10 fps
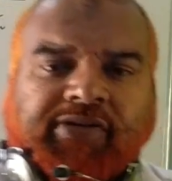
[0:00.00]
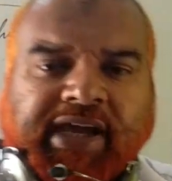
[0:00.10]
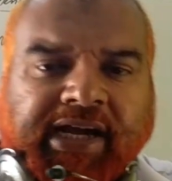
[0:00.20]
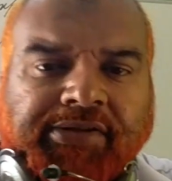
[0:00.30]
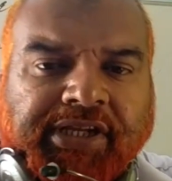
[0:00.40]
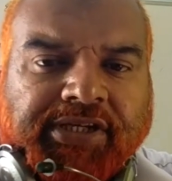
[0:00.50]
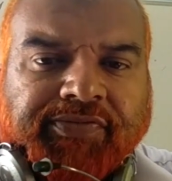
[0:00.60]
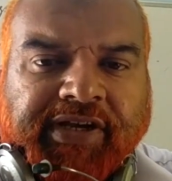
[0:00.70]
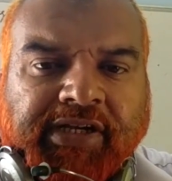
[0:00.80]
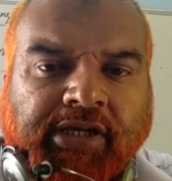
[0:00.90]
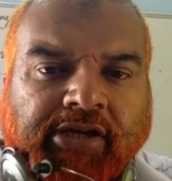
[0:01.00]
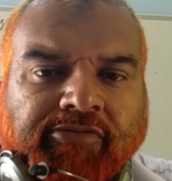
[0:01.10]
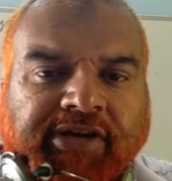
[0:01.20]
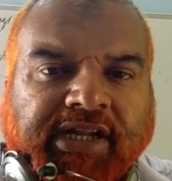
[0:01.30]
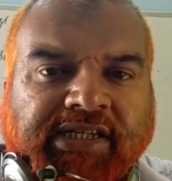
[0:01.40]
add this, fine.
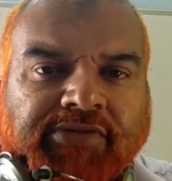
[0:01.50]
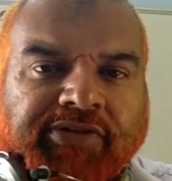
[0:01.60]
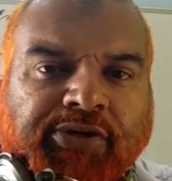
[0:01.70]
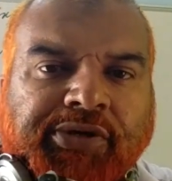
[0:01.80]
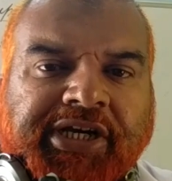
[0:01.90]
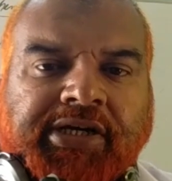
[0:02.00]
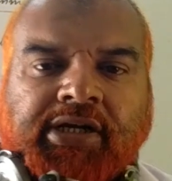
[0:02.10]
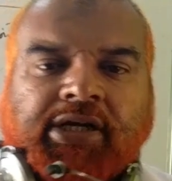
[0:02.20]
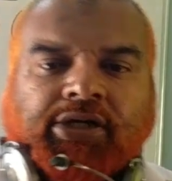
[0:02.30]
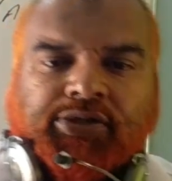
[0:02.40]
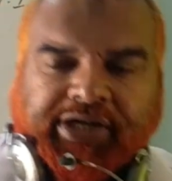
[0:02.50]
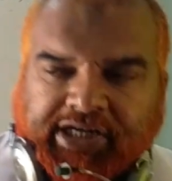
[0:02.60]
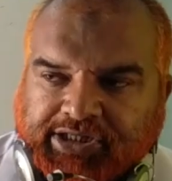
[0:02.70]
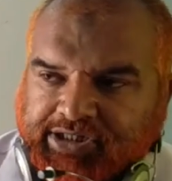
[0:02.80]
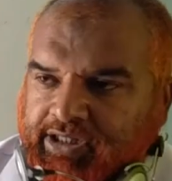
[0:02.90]
We do it. So
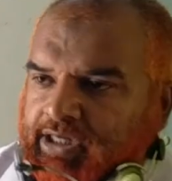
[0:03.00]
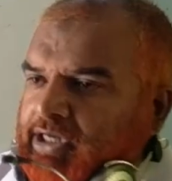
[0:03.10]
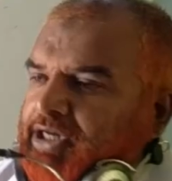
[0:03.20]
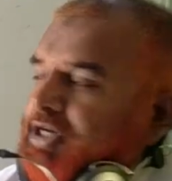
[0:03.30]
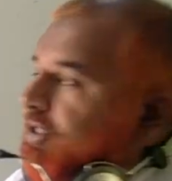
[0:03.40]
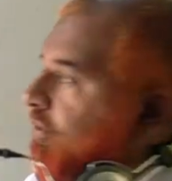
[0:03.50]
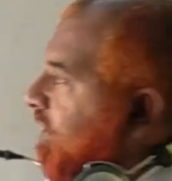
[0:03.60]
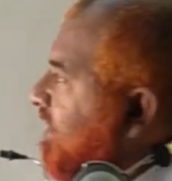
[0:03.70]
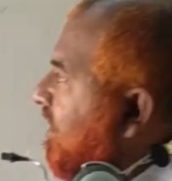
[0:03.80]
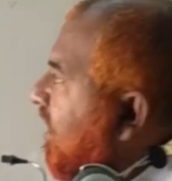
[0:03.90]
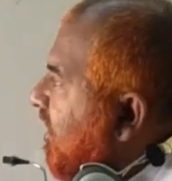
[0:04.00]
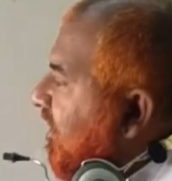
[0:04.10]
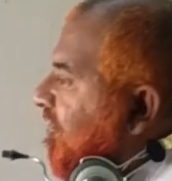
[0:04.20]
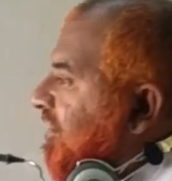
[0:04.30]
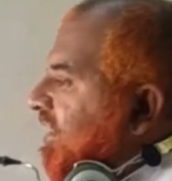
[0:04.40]
hence it is known as
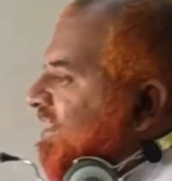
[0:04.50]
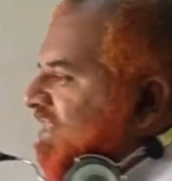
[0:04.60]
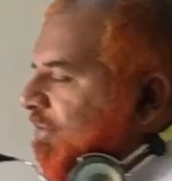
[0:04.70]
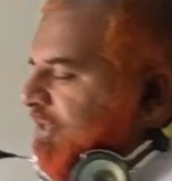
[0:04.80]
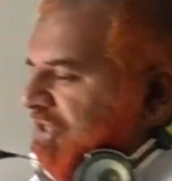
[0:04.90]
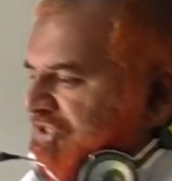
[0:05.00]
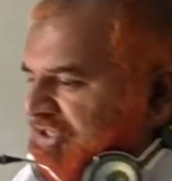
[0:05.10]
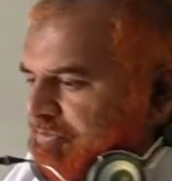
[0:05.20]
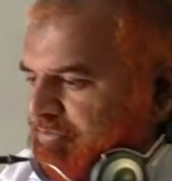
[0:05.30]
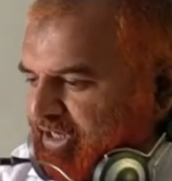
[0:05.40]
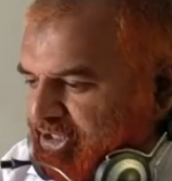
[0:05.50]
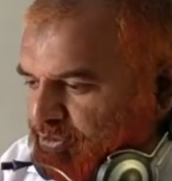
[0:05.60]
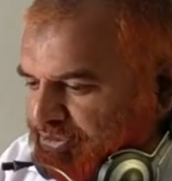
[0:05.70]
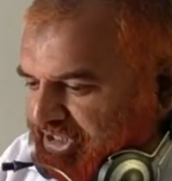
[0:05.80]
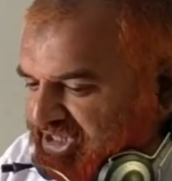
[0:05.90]
artificial insemination.
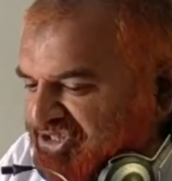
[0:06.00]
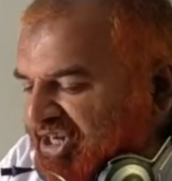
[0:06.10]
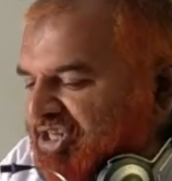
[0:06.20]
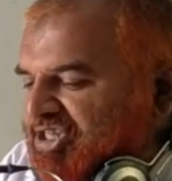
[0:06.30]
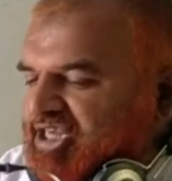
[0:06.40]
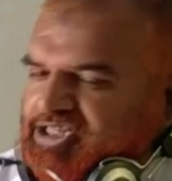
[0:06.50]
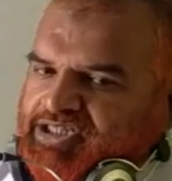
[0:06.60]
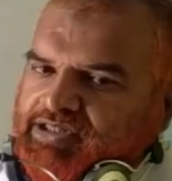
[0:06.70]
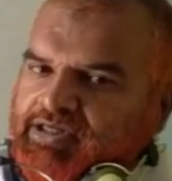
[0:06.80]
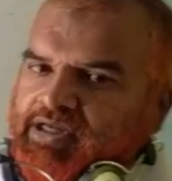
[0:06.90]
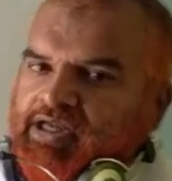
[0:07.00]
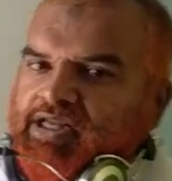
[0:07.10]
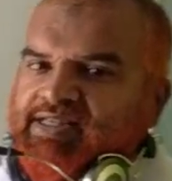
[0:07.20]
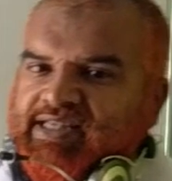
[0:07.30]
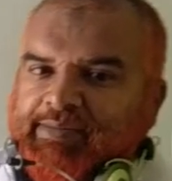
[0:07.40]
By using syringes,
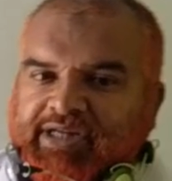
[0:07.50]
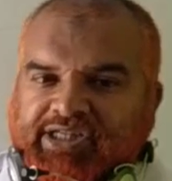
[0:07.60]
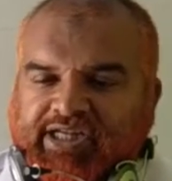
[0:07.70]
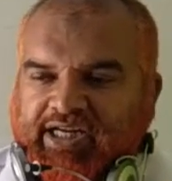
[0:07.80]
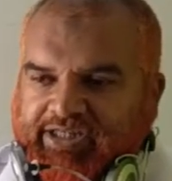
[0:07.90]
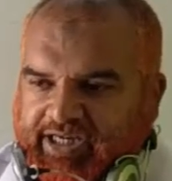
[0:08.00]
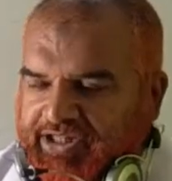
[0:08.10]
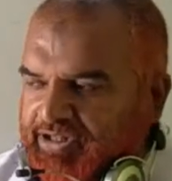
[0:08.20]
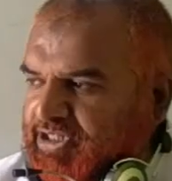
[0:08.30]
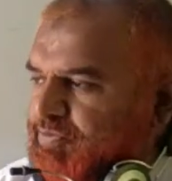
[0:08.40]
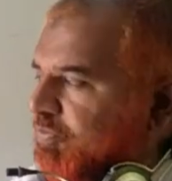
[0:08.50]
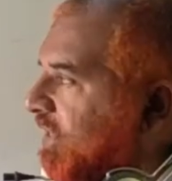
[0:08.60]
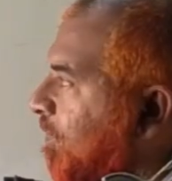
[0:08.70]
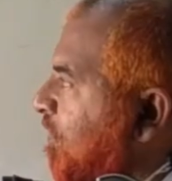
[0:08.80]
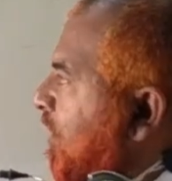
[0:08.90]
semen is collected in this,
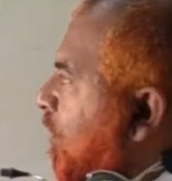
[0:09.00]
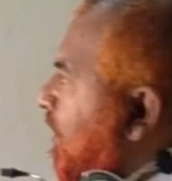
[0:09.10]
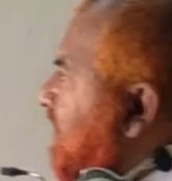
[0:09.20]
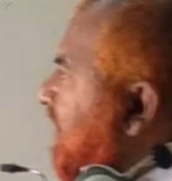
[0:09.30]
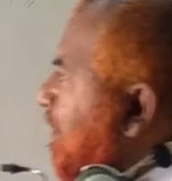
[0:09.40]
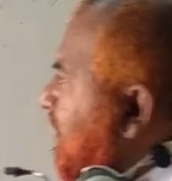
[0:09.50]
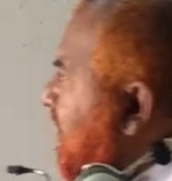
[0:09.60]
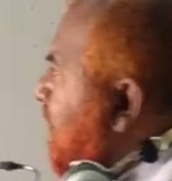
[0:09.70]
right? What is happening